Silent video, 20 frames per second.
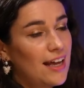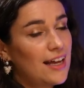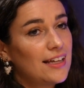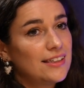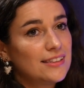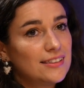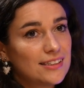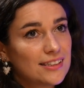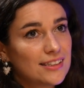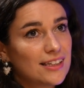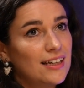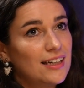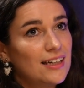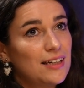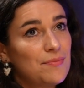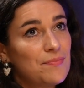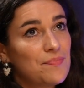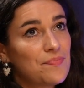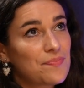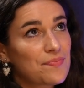
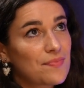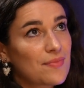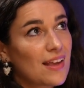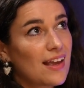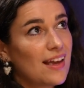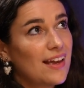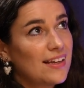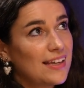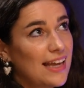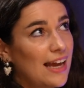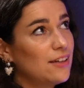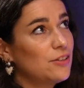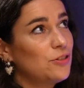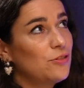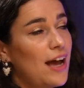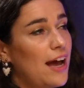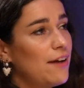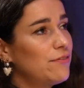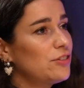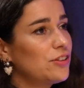And
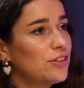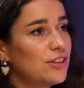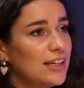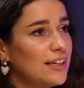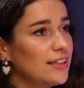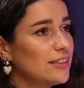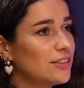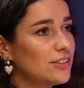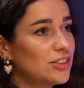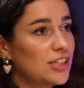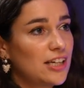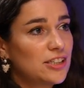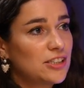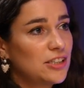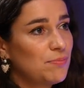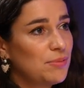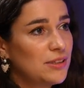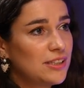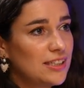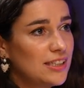you have to think
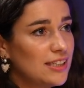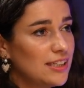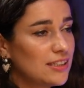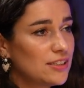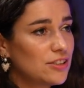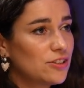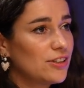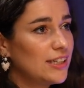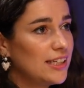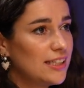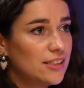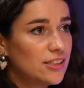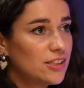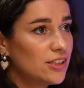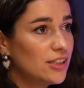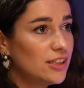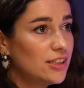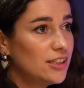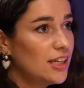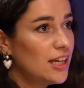ChatGPT is your
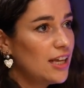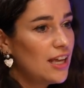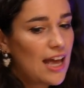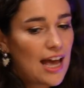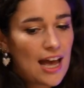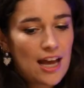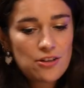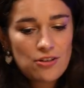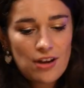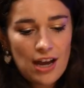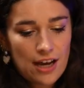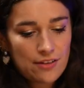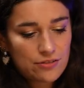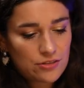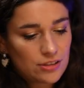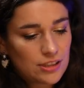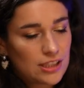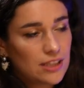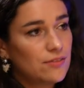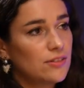intern, and you
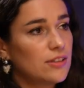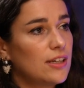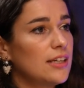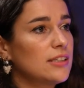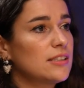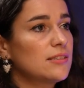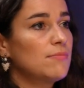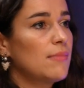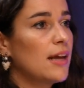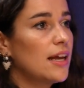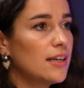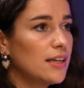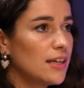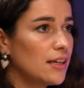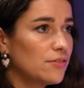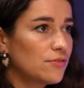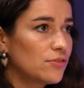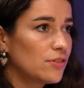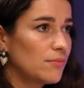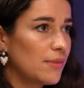have to give it as
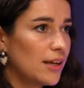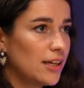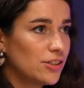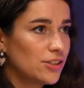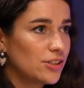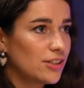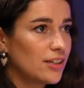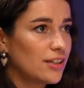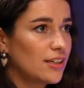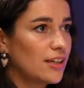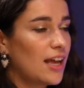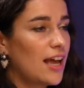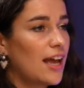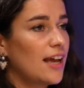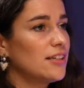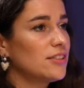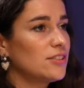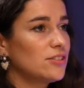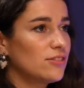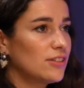many information
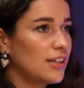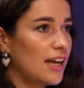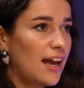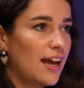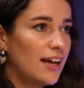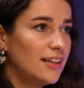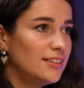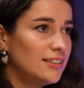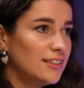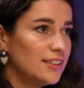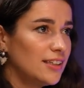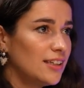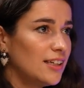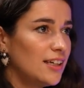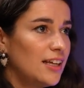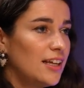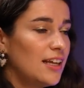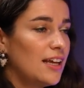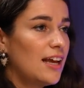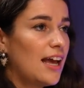as you can.
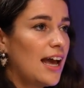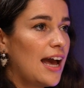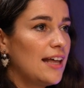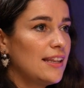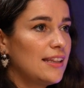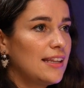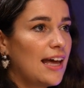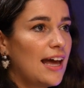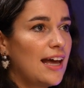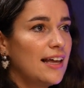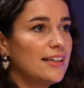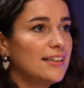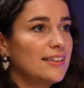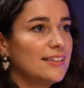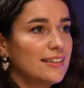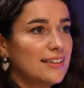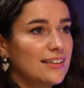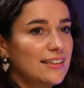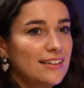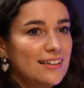And
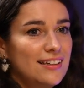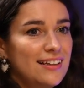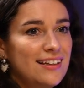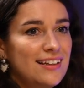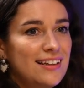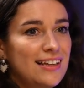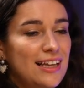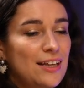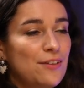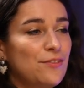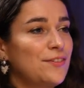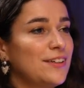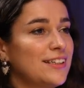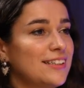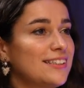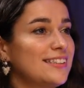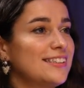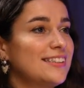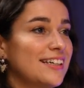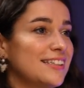then if
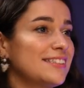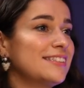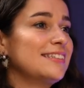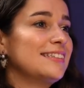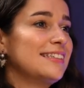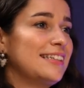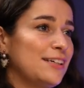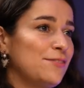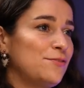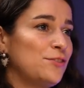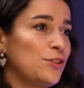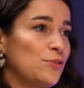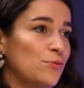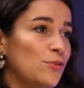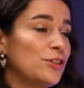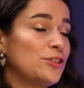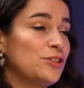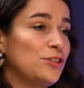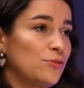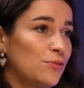it doesn't give you
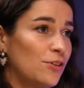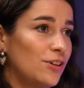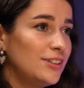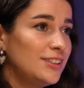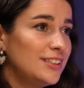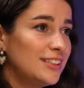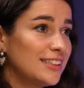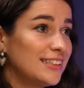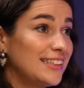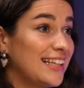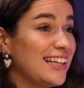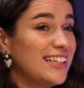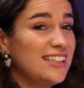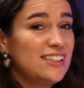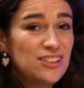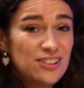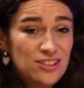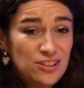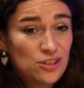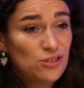what you want,
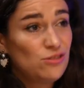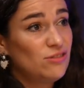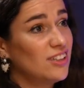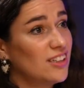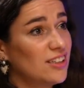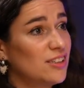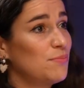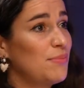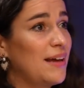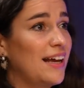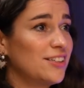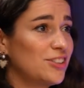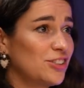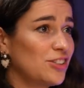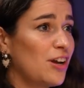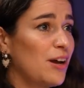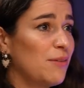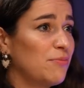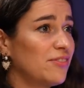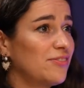then you did a bad
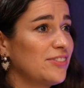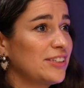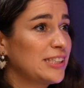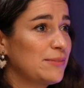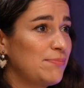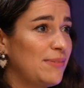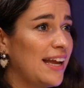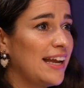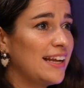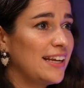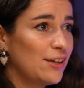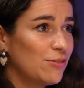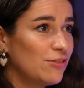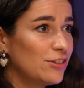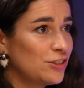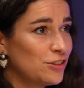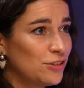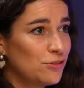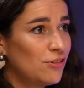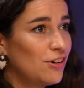job of explaining
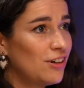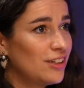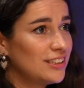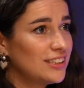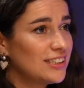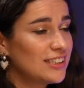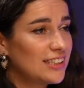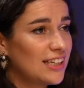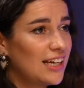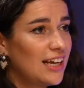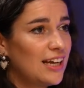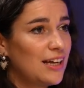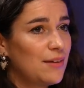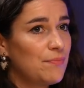what you want.